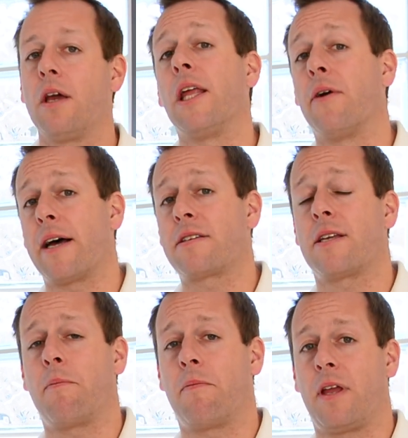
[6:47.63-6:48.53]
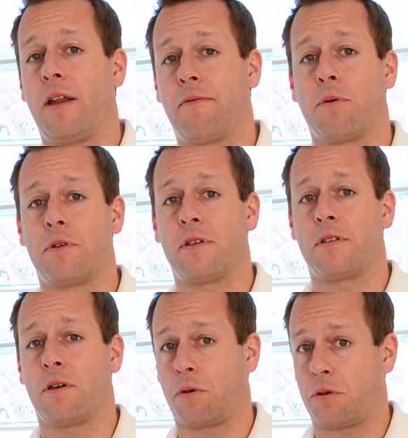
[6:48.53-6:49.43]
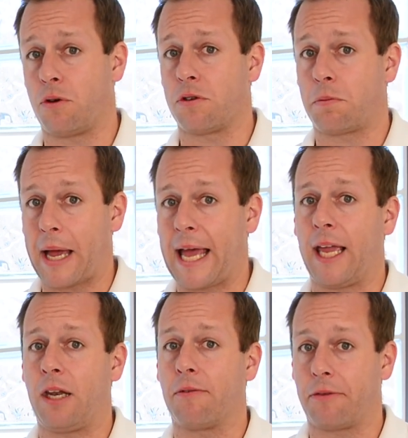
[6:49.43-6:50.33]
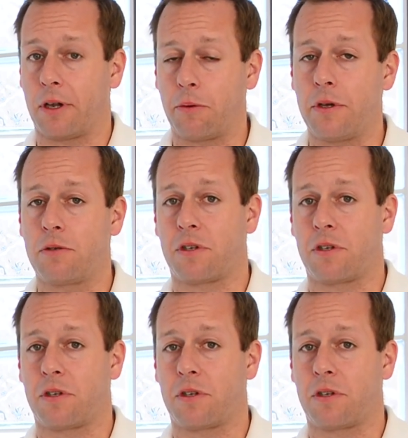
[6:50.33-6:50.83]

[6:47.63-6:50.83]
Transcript: There are some influencers that will use paid followers,